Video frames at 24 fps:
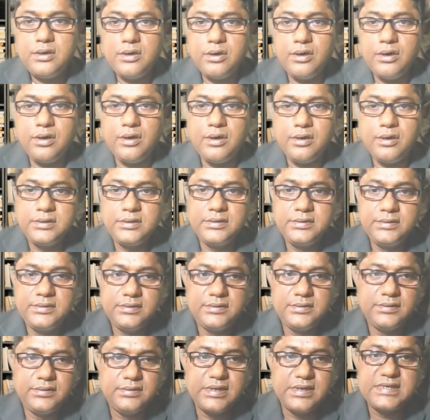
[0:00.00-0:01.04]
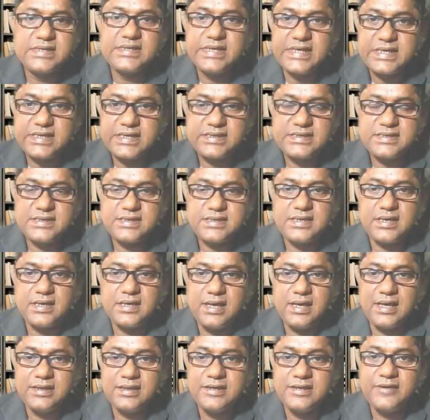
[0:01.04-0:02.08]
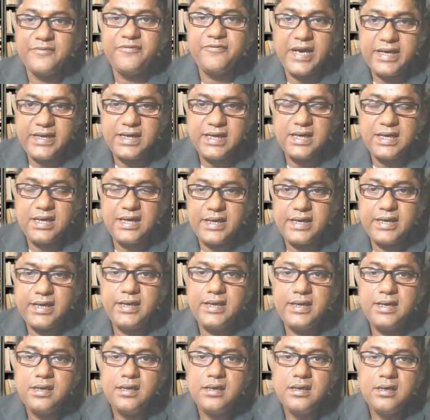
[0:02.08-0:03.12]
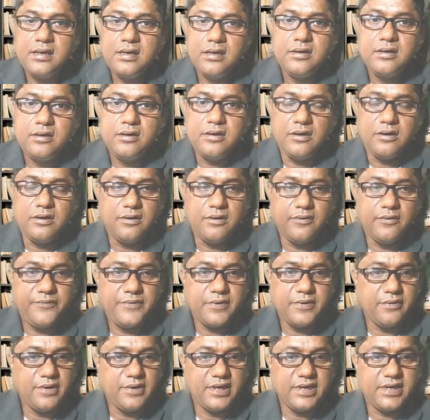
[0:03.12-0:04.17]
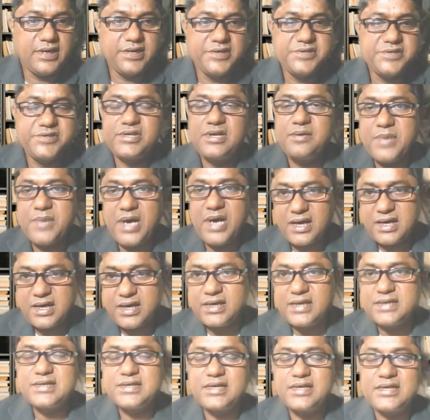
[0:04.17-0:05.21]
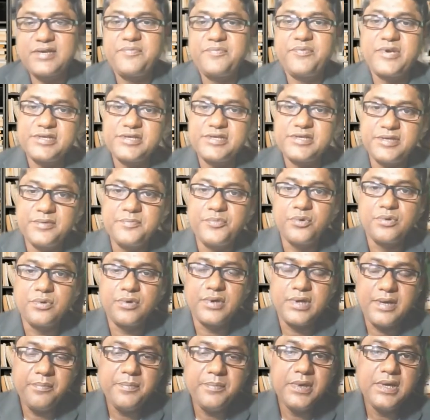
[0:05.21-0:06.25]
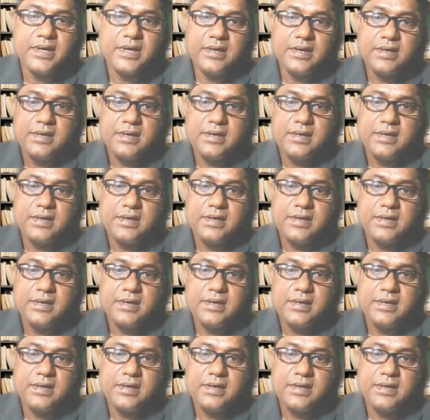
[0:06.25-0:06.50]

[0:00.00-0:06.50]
on the sixth and the final day of our digital marketing certification program.